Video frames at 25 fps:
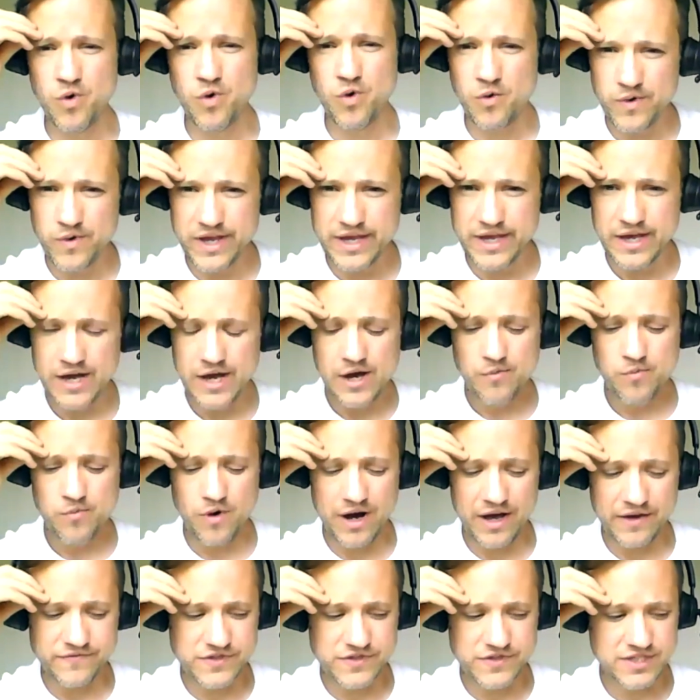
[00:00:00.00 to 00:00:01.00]
What
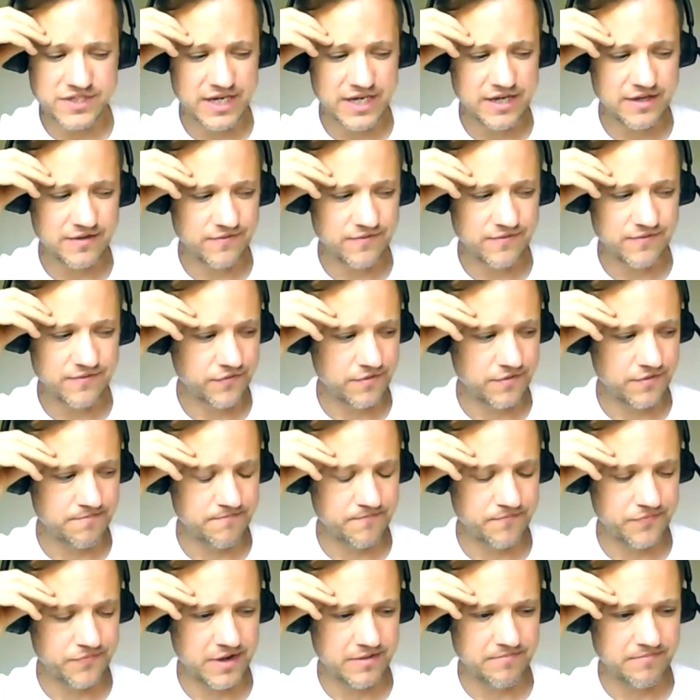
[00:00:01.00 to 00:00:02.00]
I've seen
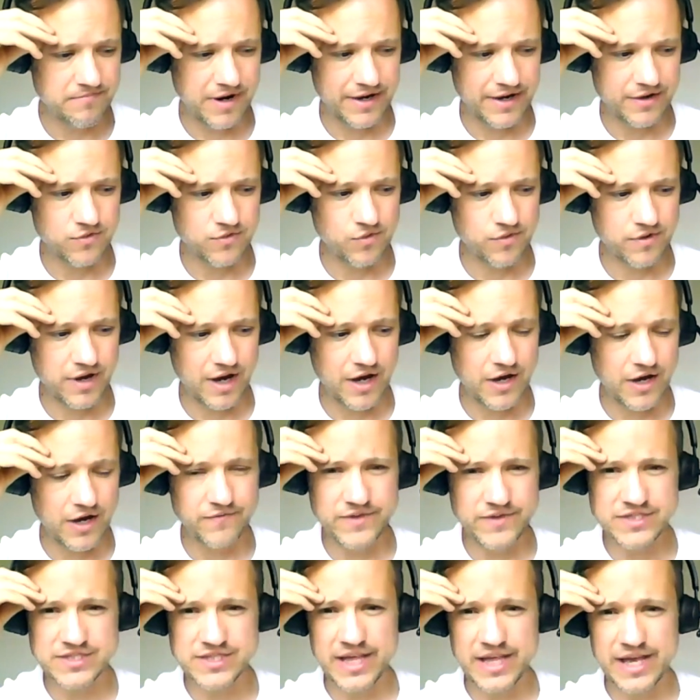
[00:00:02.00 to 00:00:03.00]
from Michael
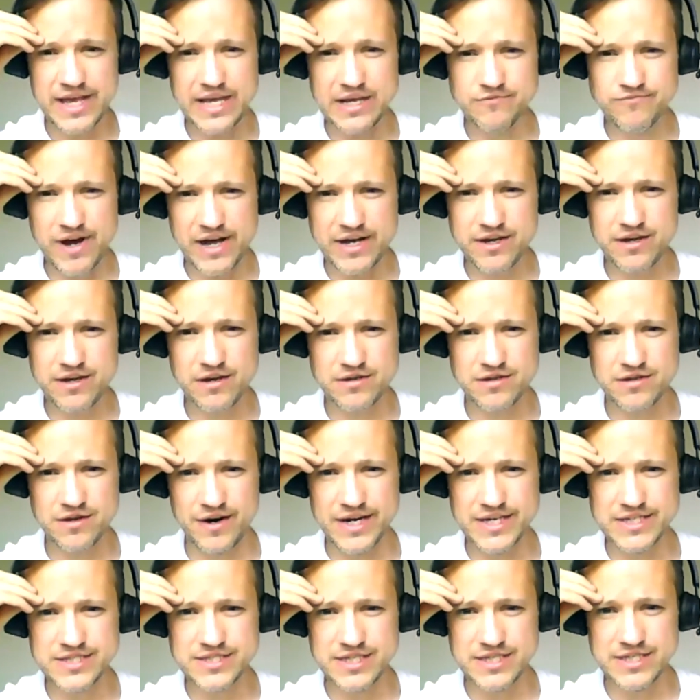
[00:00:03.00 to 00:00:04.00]
Gove is that he
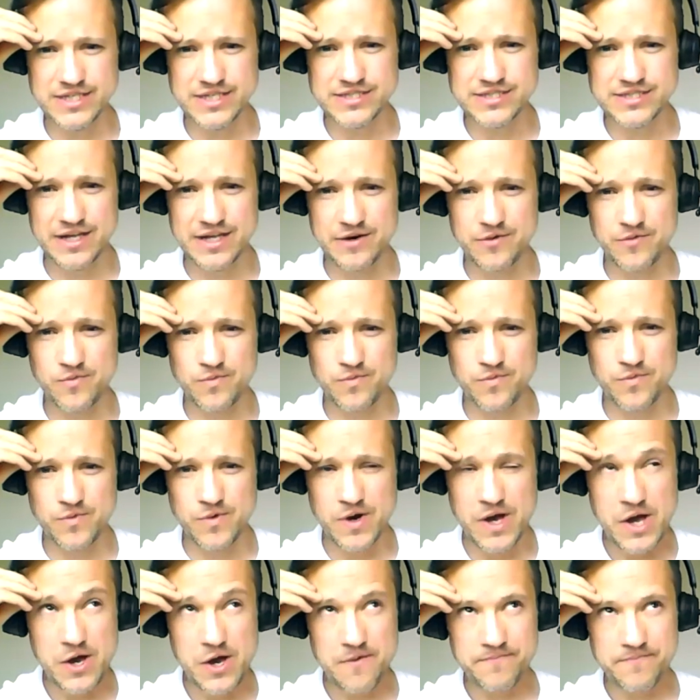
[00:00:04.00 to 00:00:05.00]
recognises that
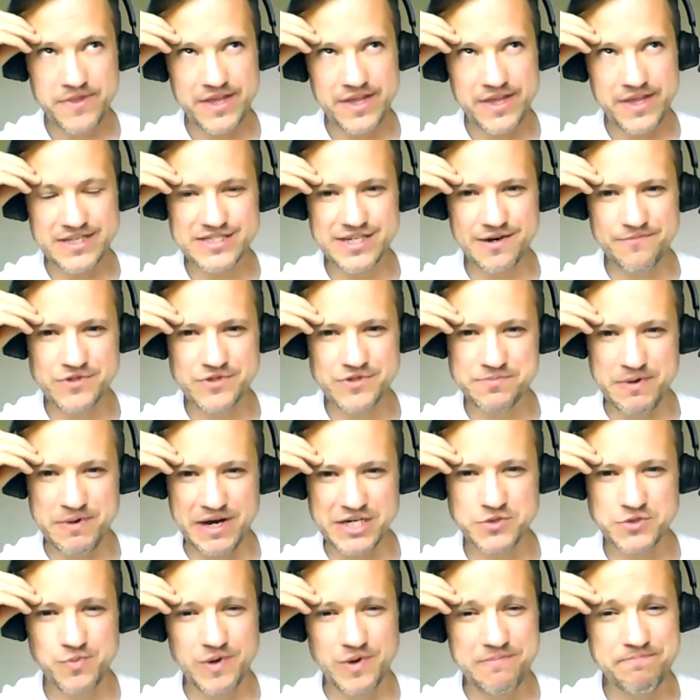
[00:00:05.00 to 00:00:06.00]
in some
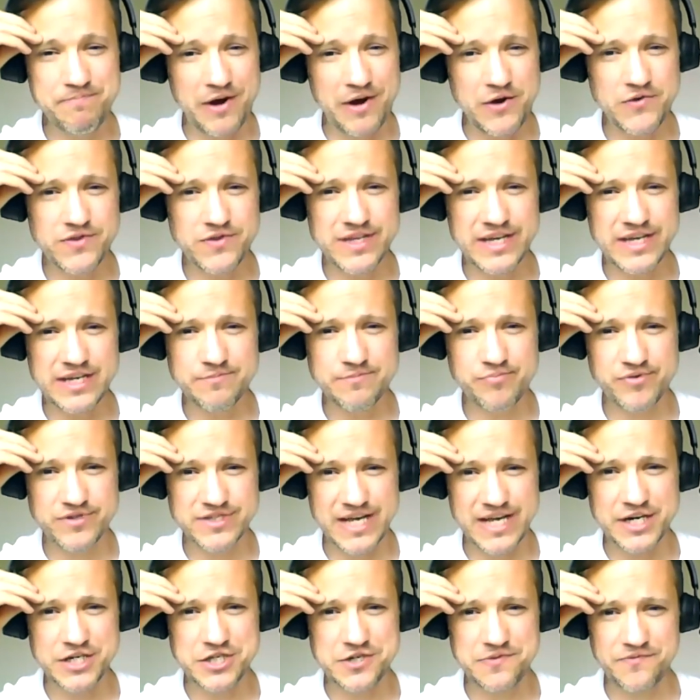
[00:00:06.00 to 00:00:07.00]
respects we both need
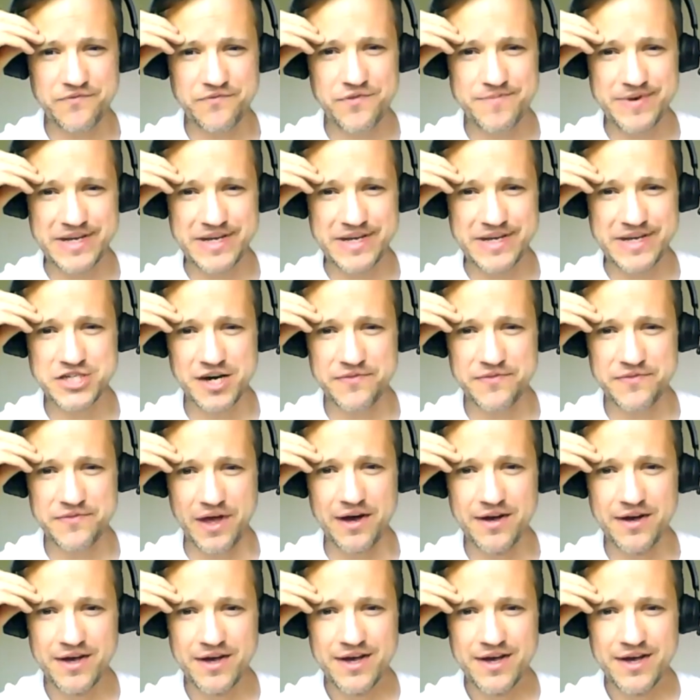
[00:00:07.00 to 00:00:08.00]
protection from each
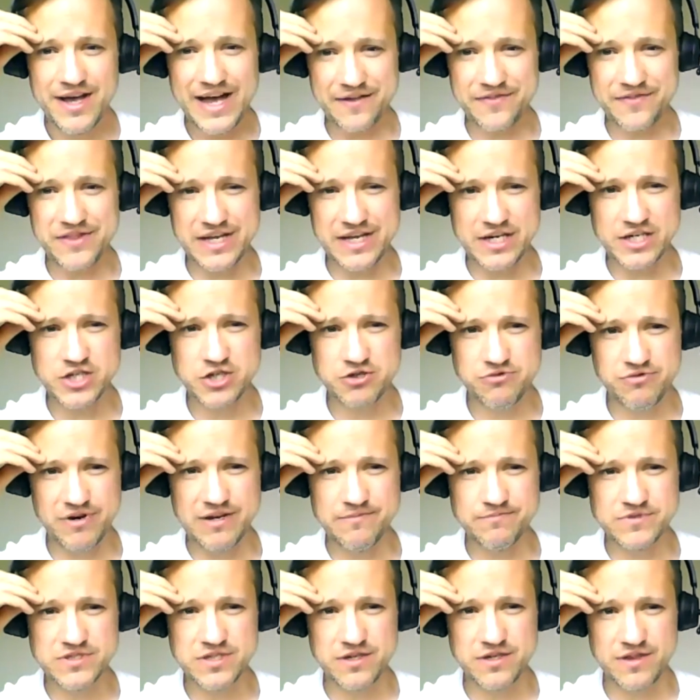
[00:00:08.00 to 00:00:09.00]
other at the
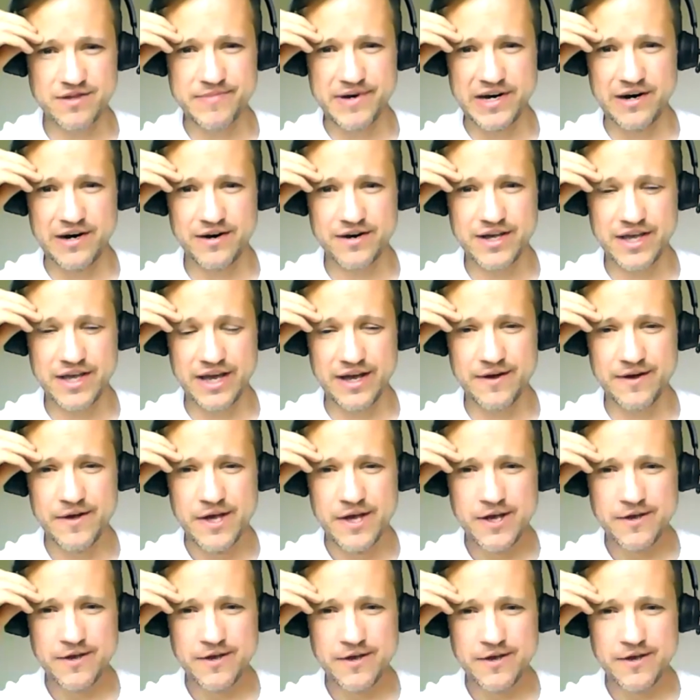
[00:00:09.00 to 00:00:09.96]
extremes of the market.